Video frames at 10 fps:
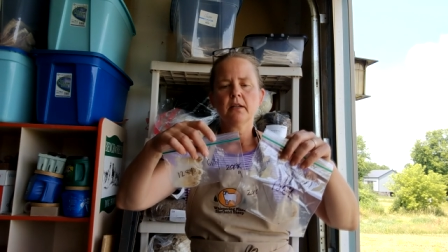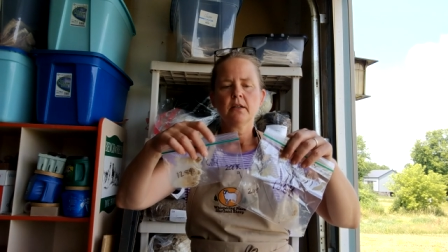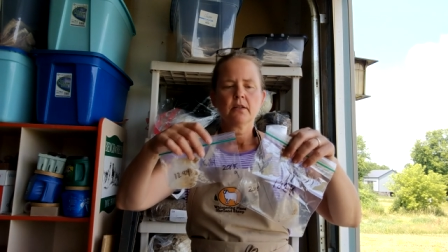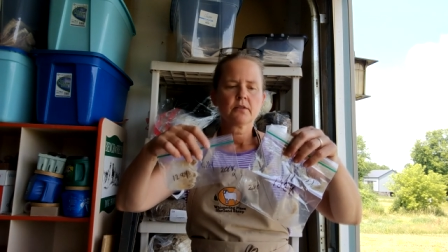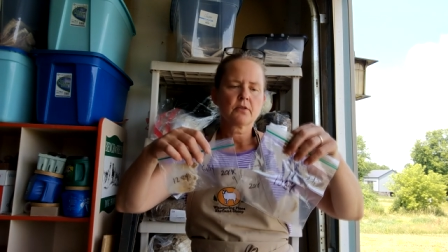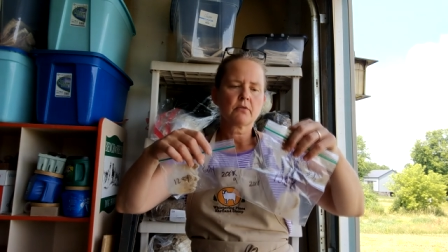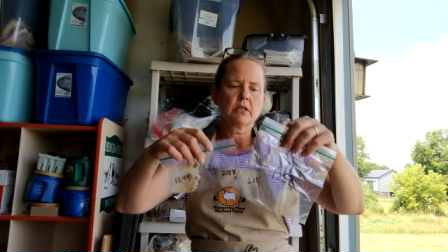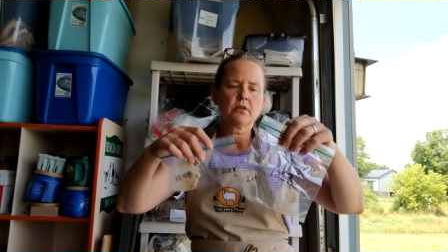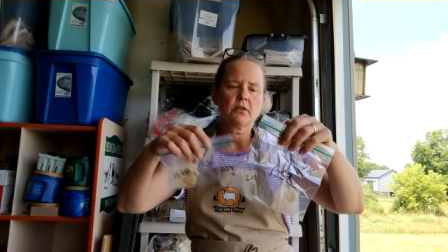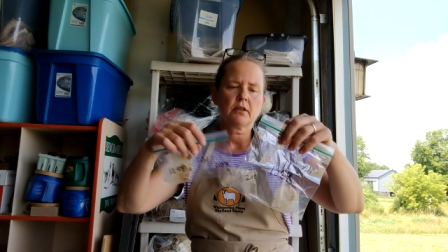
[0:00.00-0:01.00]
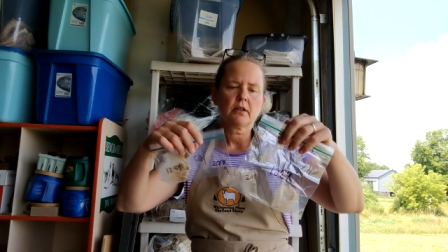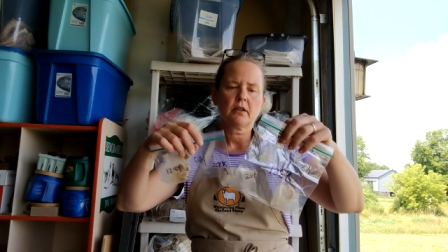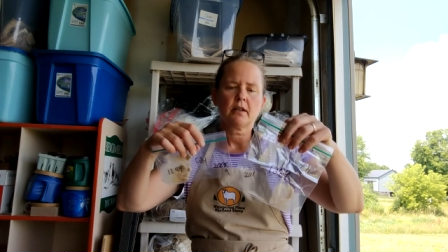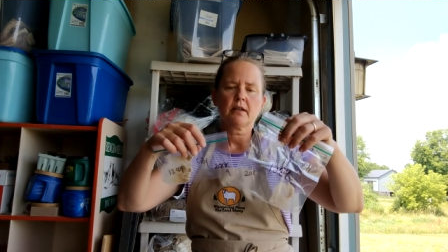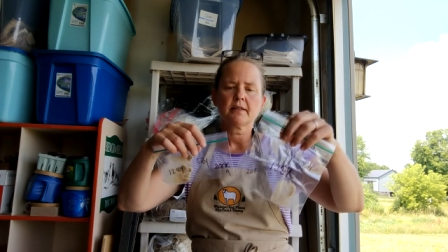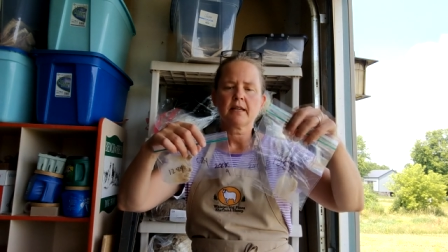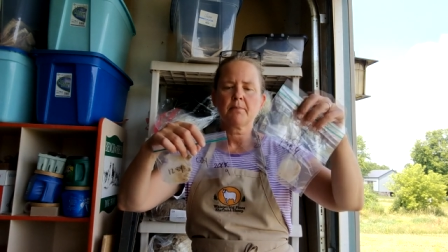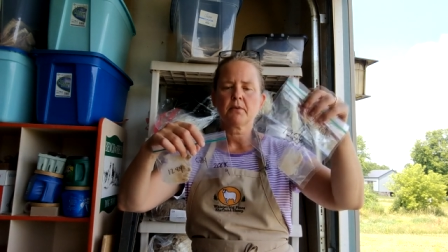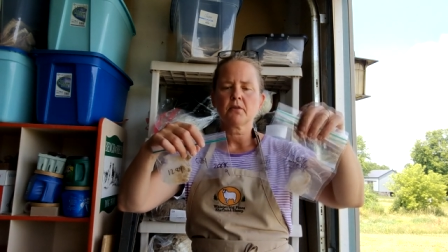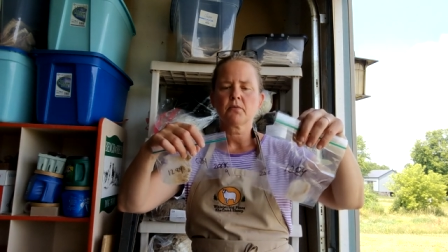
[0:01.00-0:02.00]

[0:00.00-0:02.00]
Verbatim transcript: So we took a sample in